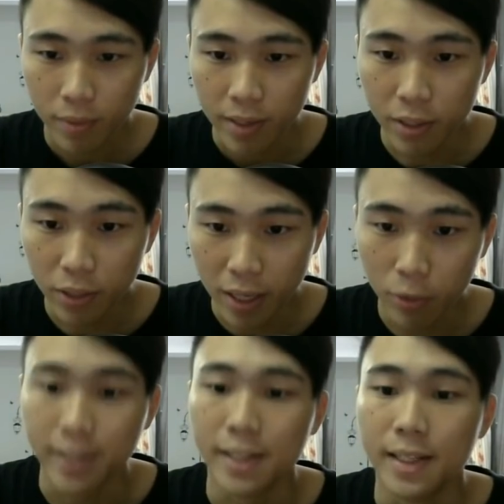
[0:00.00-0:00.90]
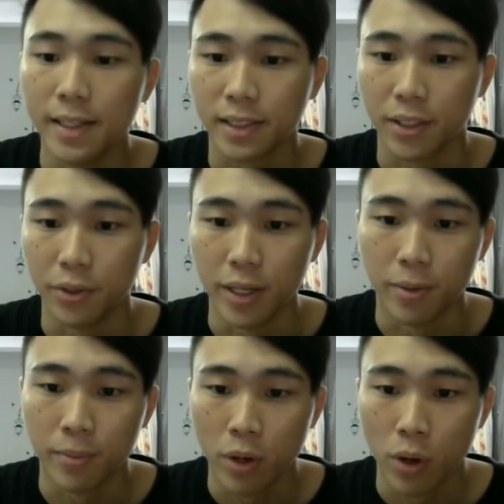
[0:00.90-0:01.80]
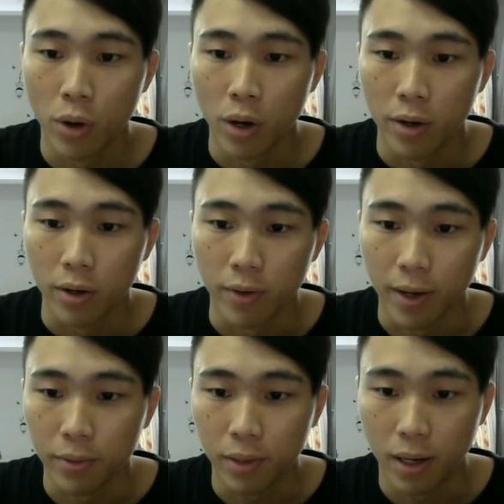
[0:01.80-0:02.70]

you can look at the leader skill here. Right?